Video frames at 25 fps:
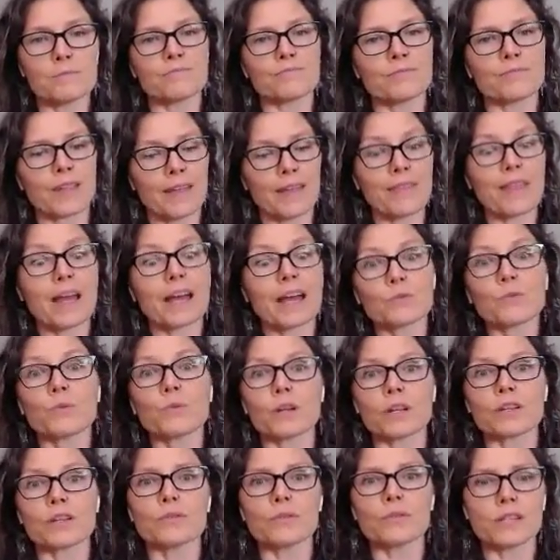that's
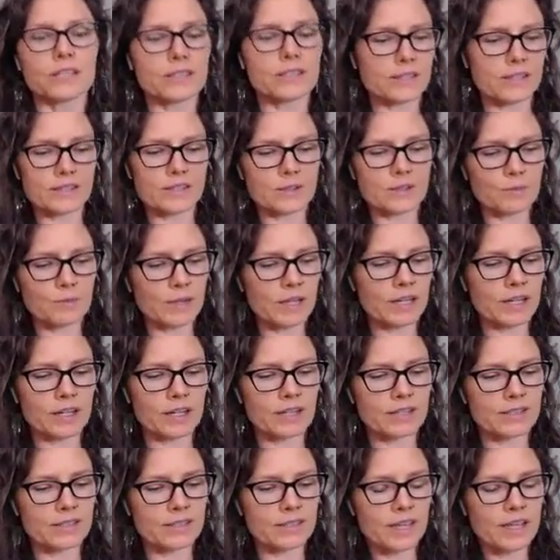one of the reasons,
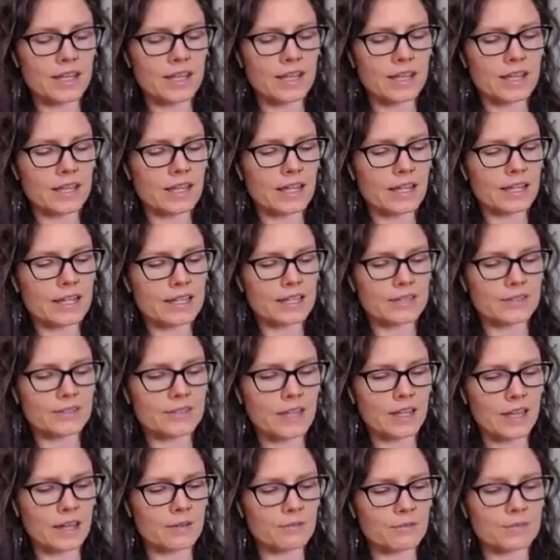because it's
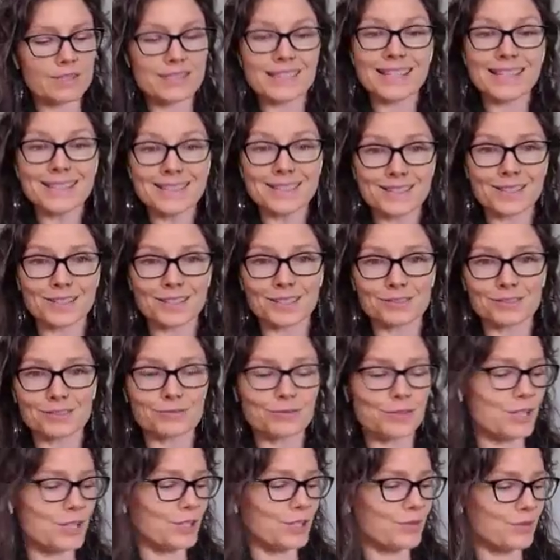seasonal,
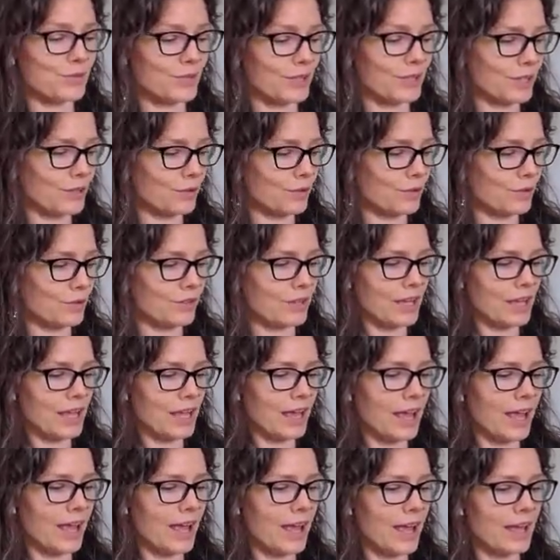which is really cool.
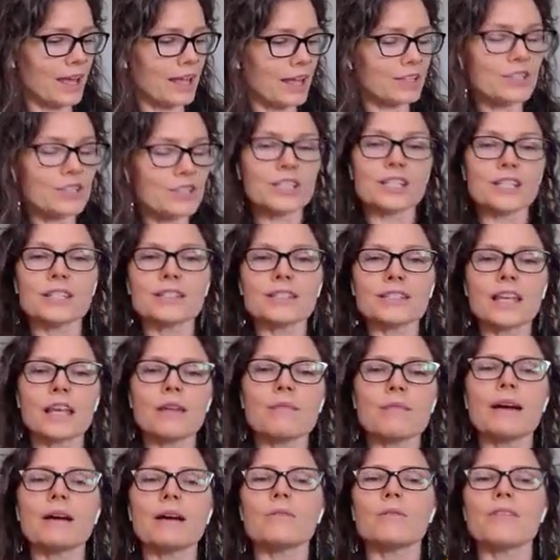And she just
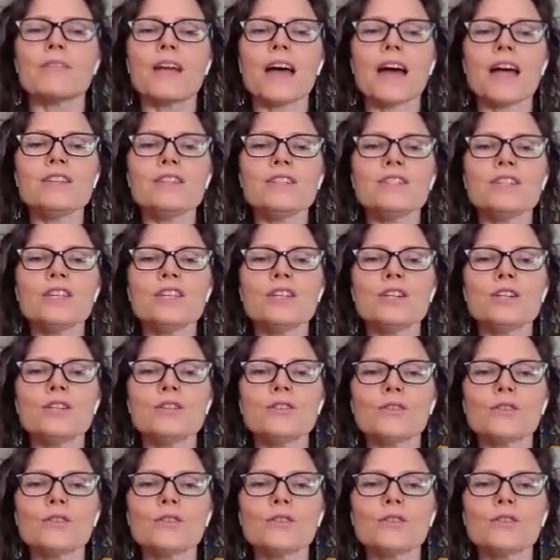came out with a new